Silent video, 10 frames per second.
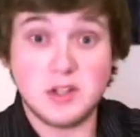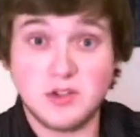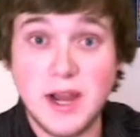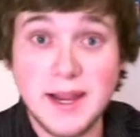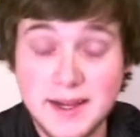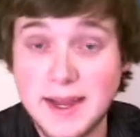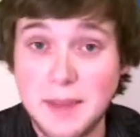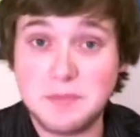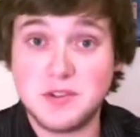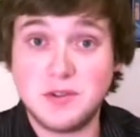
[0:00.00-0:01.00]
a Dragon
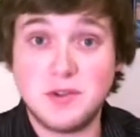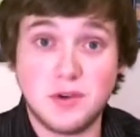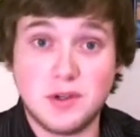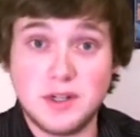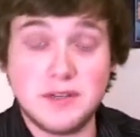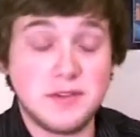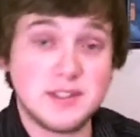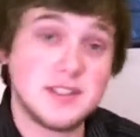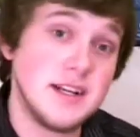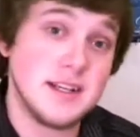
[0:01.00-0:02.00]
capsule or even
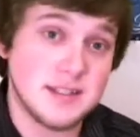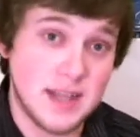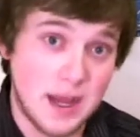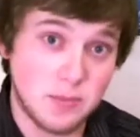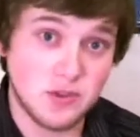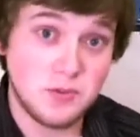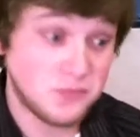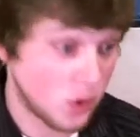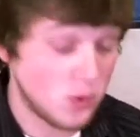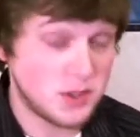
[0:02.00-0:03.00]
a Cygnus
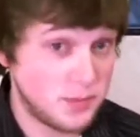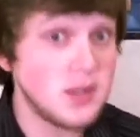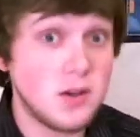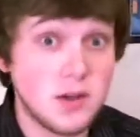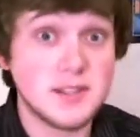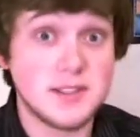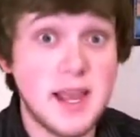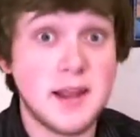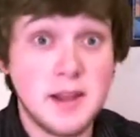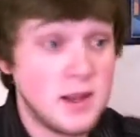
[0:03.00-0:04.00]
capsule, which Bigelow has
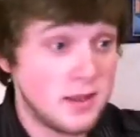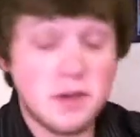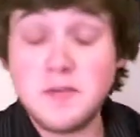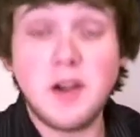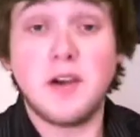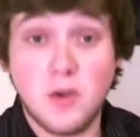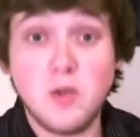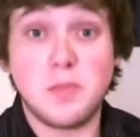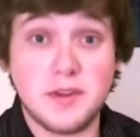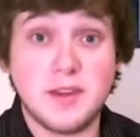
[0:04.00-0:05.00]
said they're very
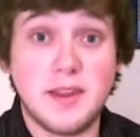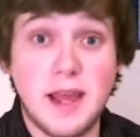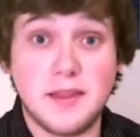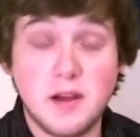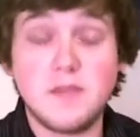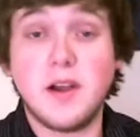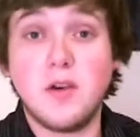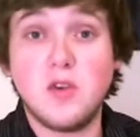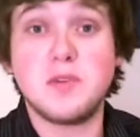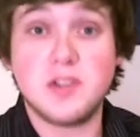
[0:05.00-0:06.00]
open to that. They are
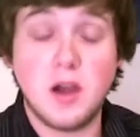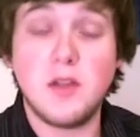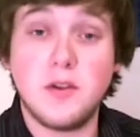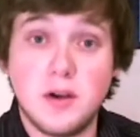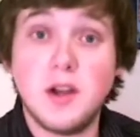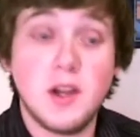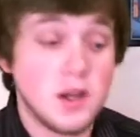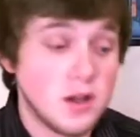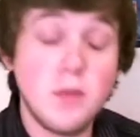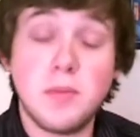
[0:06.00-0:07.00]
very open to other
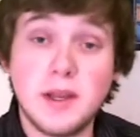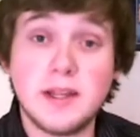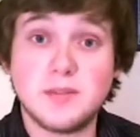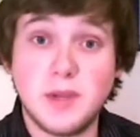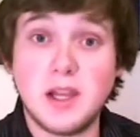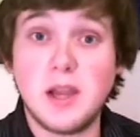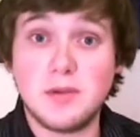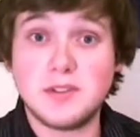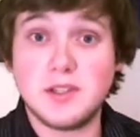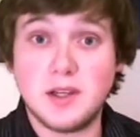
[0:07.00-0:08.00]
companies being
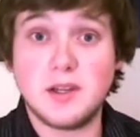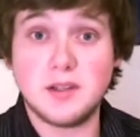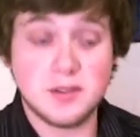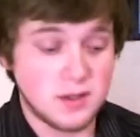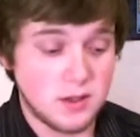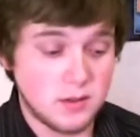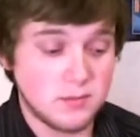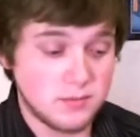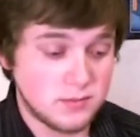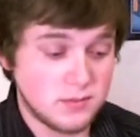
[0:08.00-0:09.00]
able to
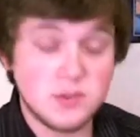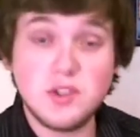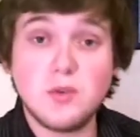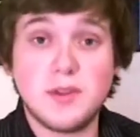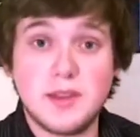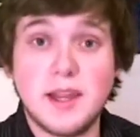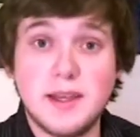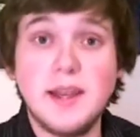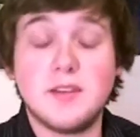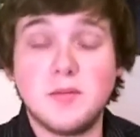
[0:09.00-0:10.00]
um, do what
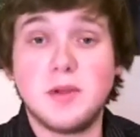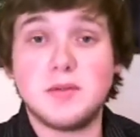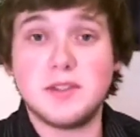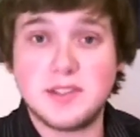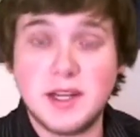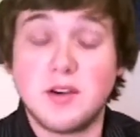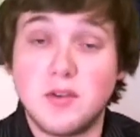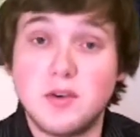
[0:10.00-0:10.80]
they need to be able to send